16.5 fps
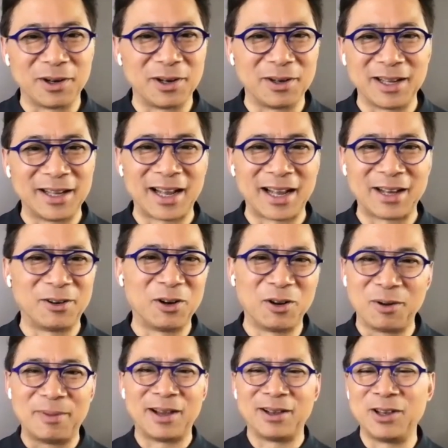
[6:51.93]
And, and I don't know
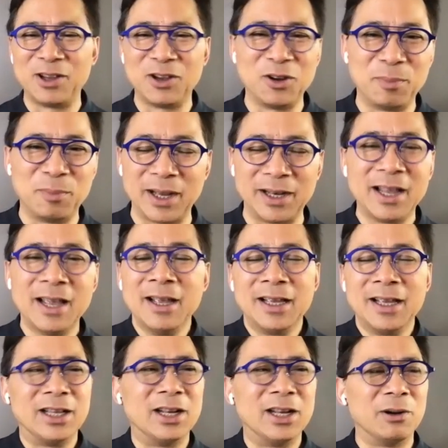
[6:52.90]
about you, but,
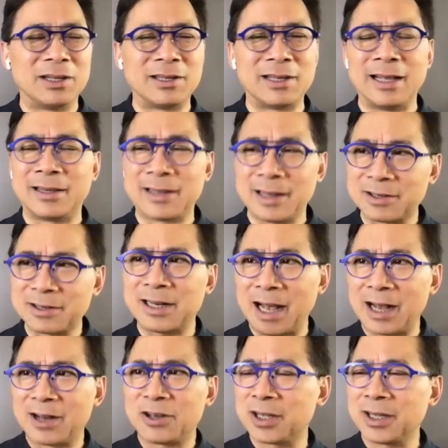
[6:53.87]
you know, it, it doesn't
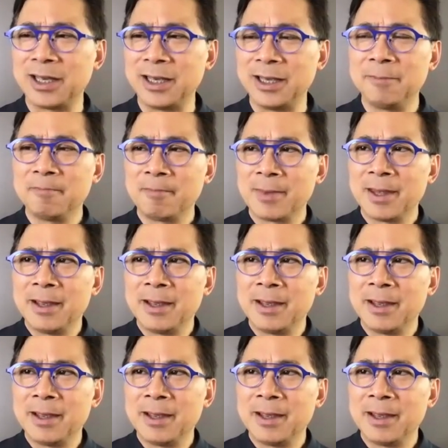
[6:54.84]
actually,